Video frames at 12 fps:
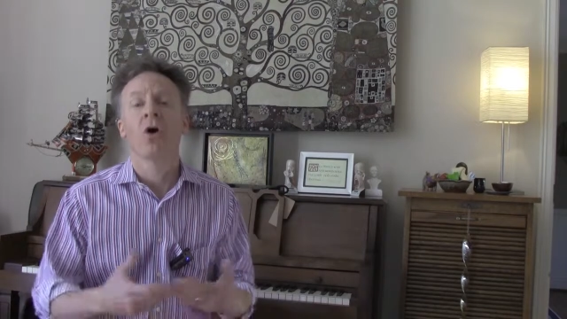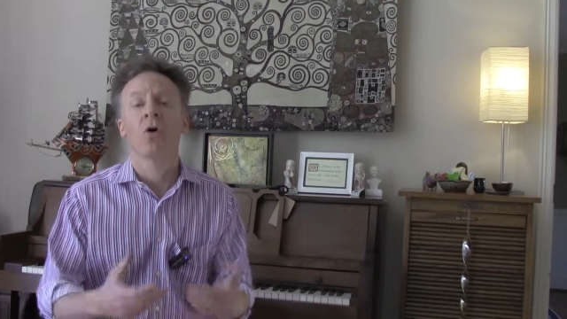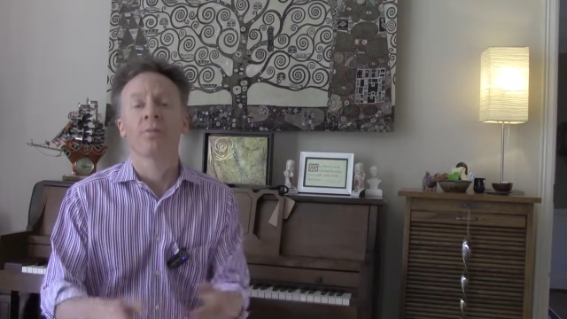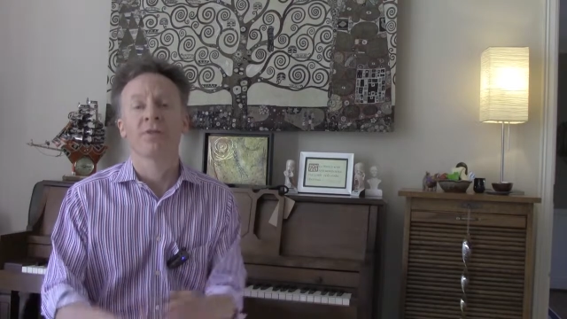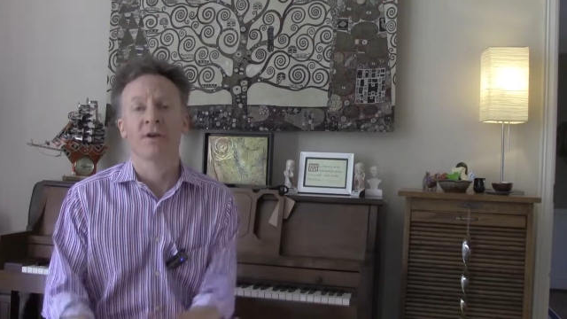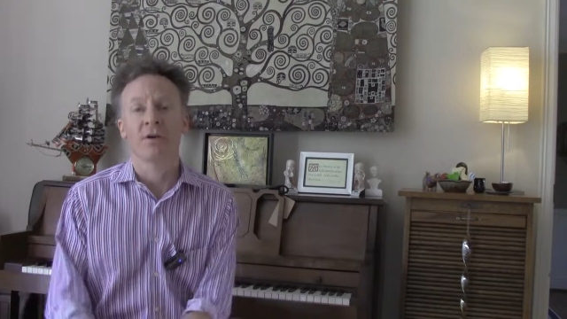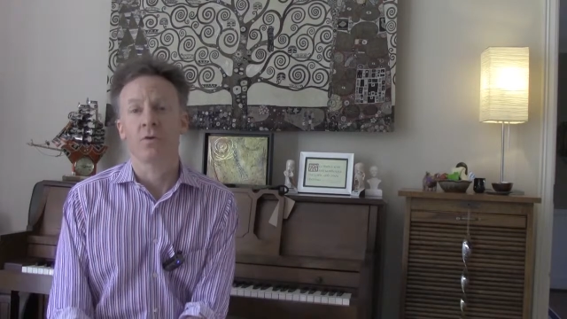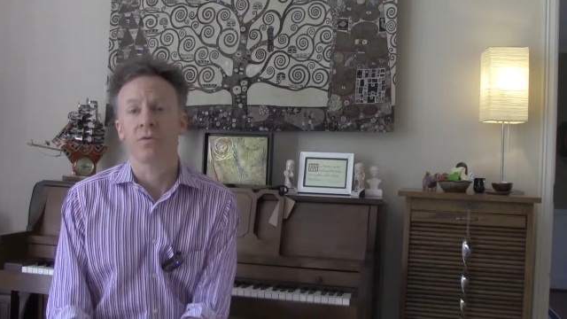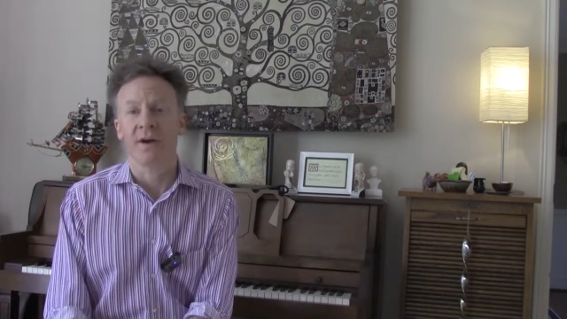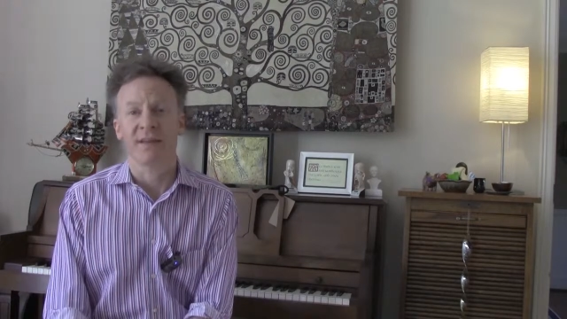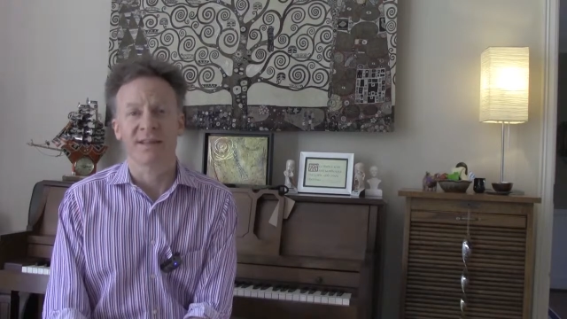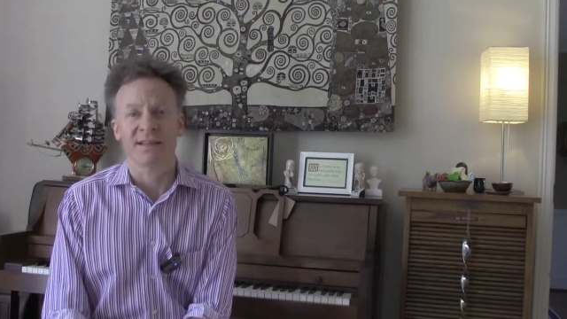hopefully
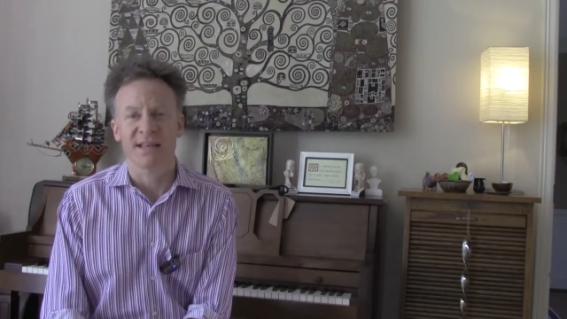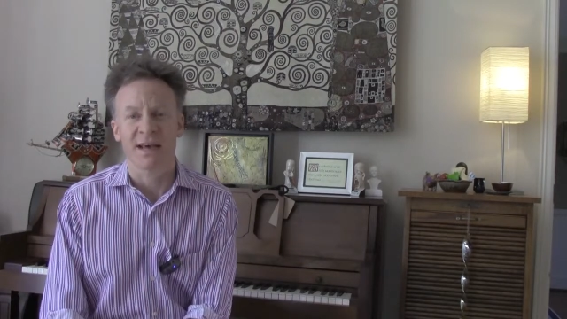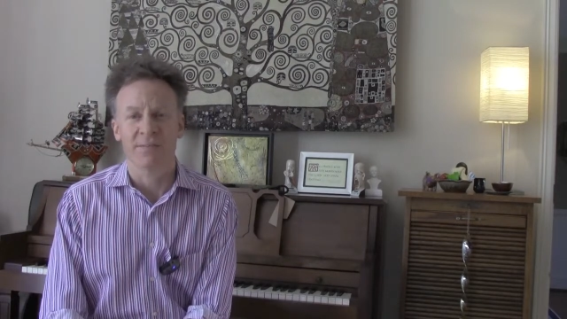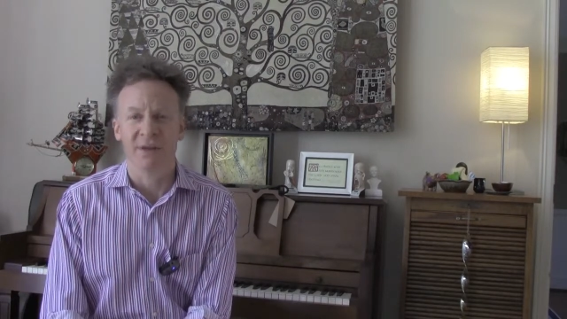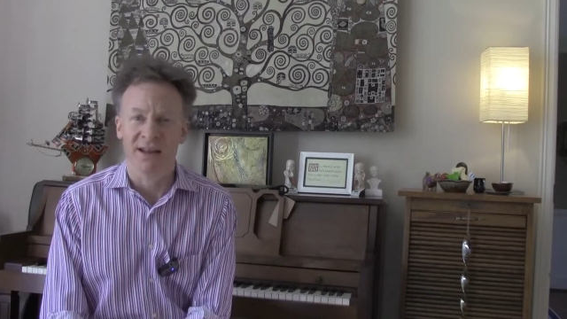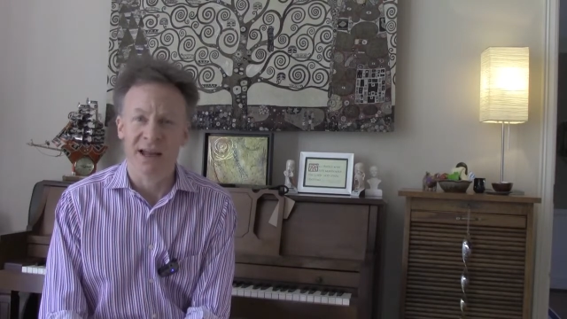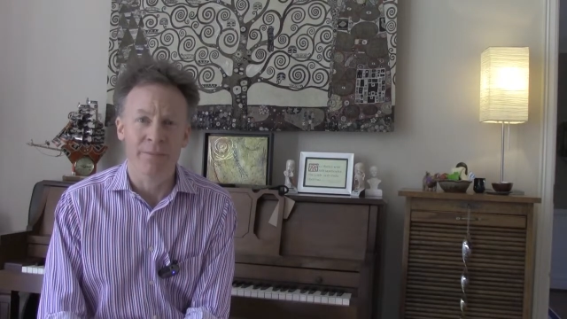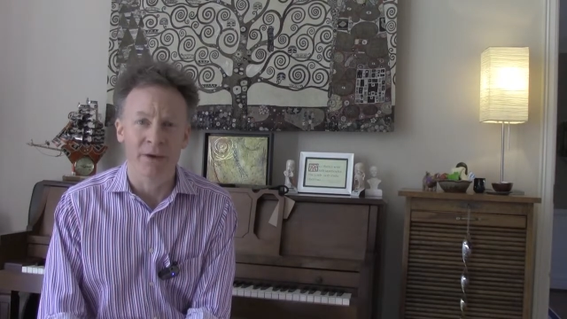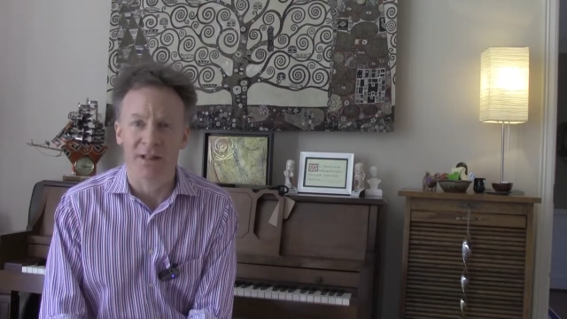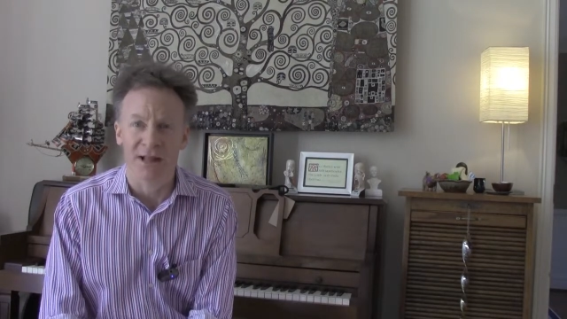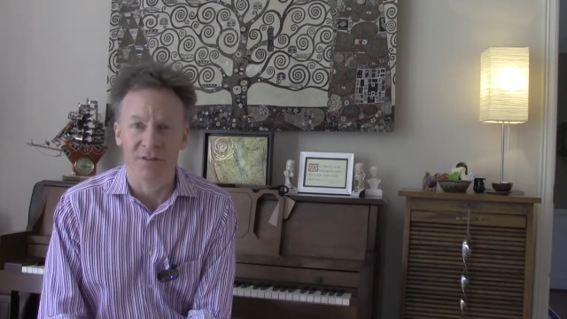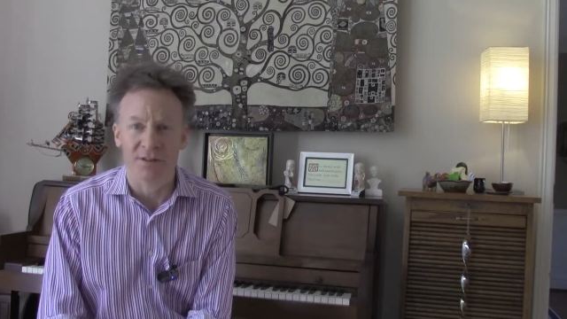at the same
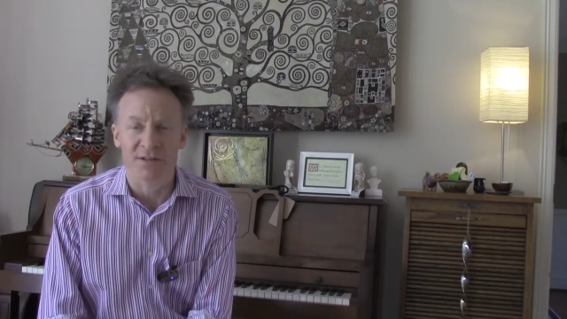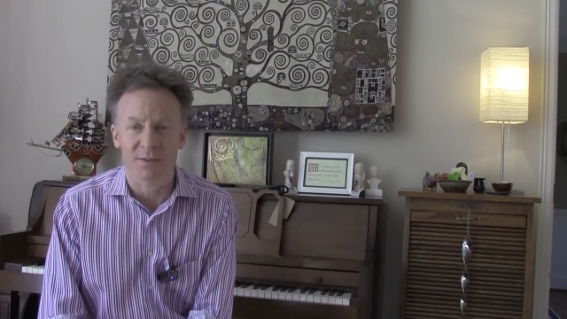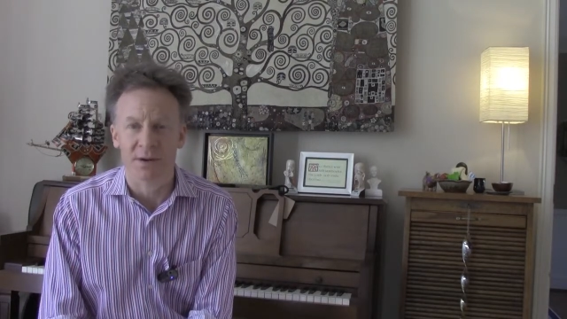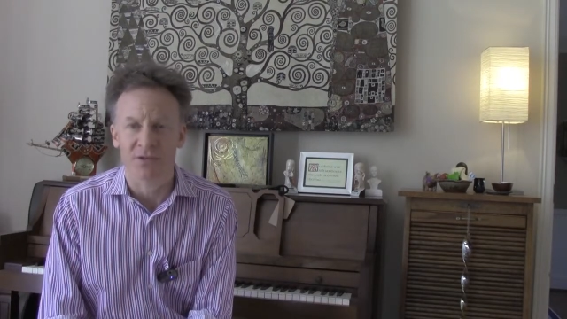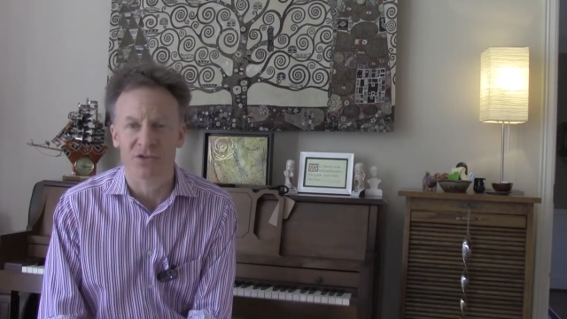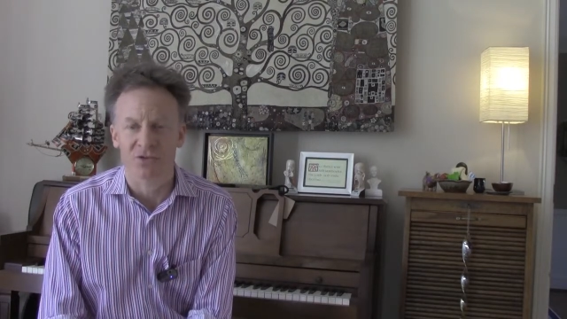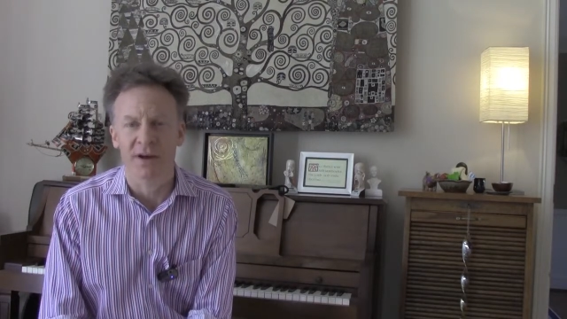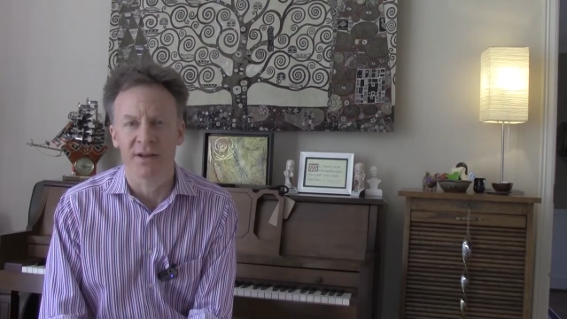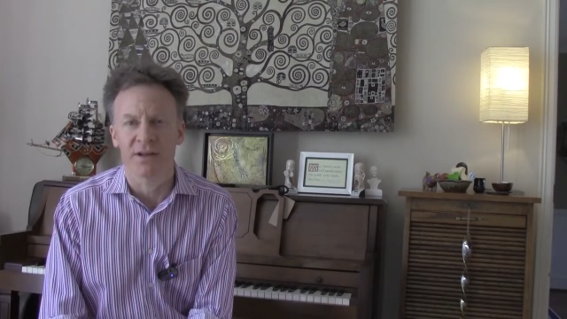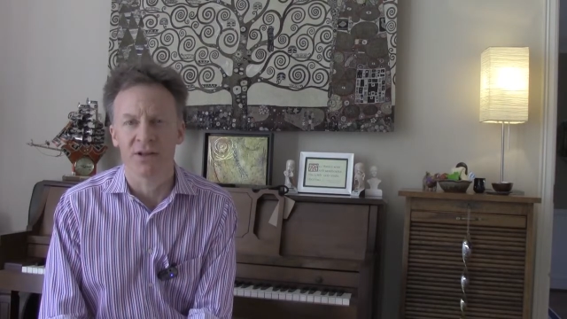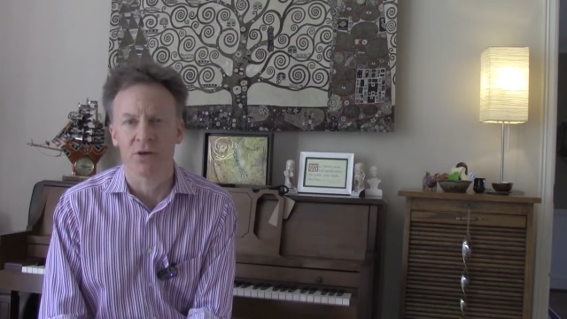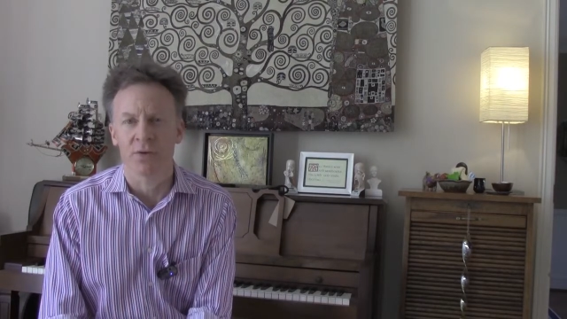dynamic level. That's what I was
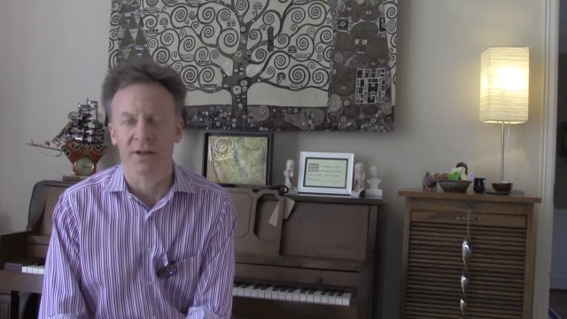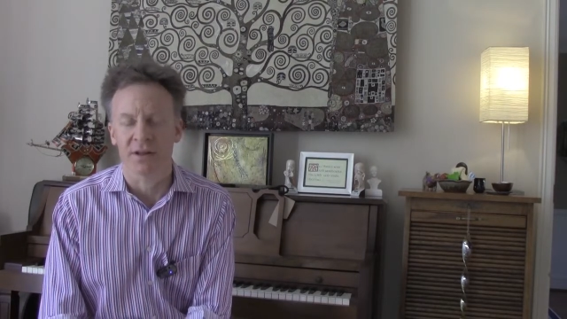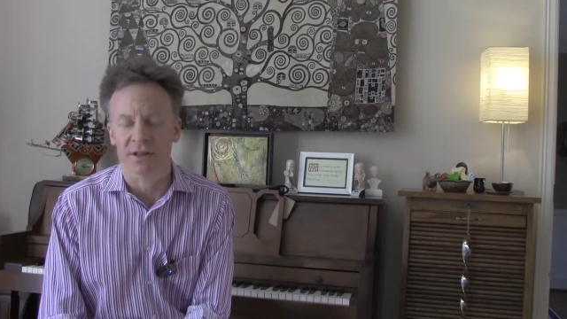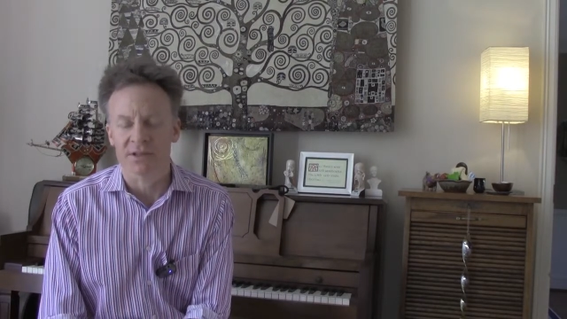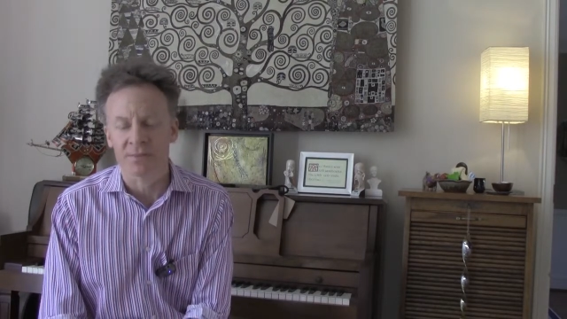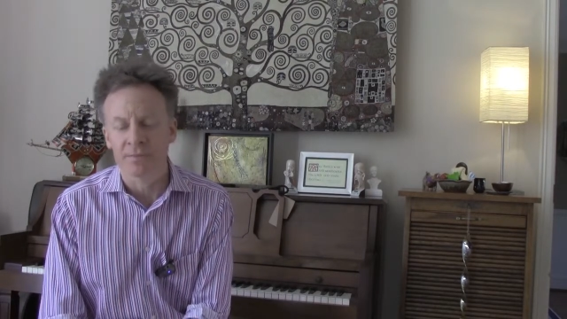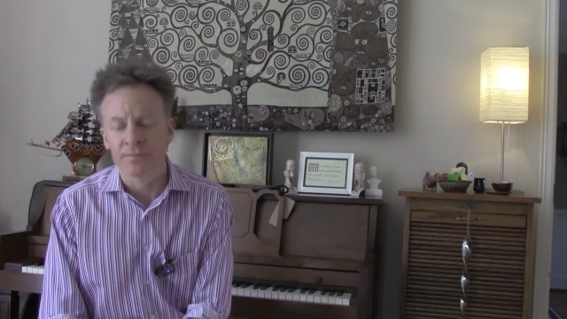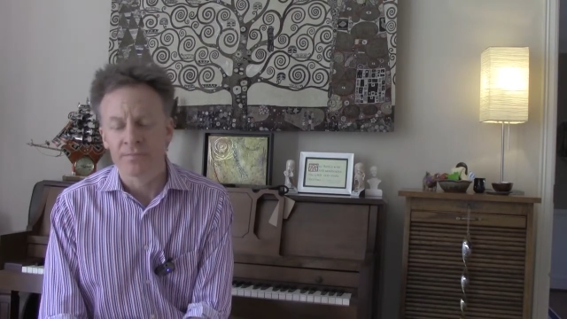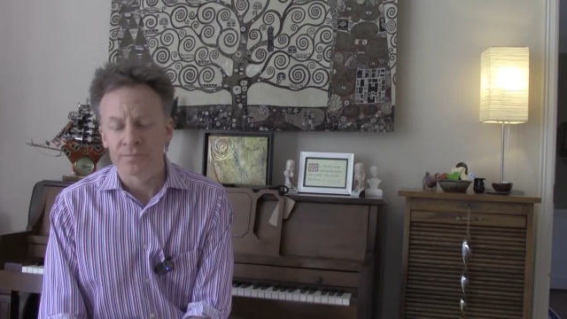trying to do, at least.